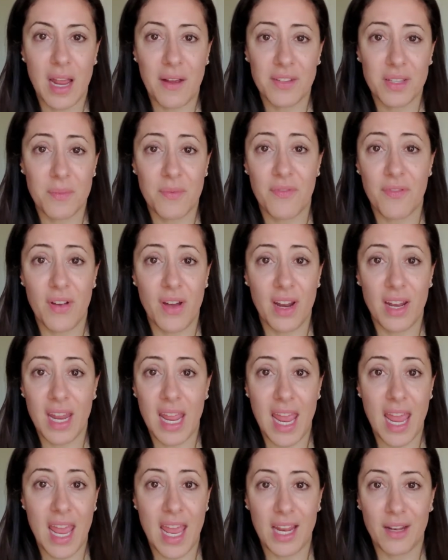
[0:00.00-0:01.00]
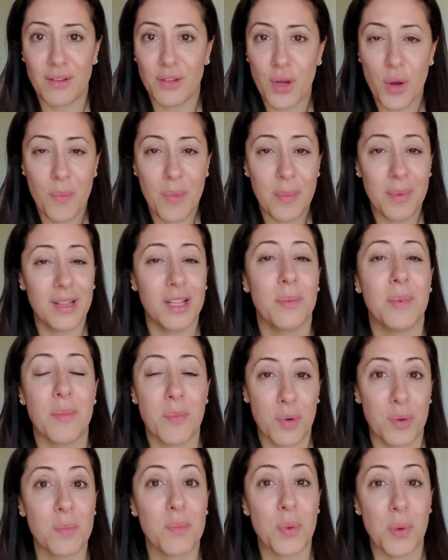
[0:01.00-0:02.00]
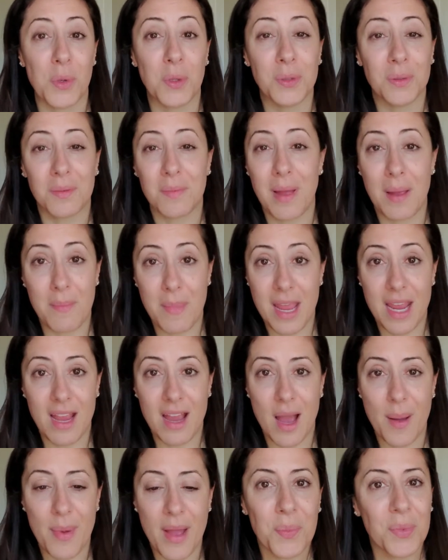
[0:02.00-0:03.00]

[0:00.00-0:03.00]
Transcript: have some fun and go maybe a little bit more bold with my makeup.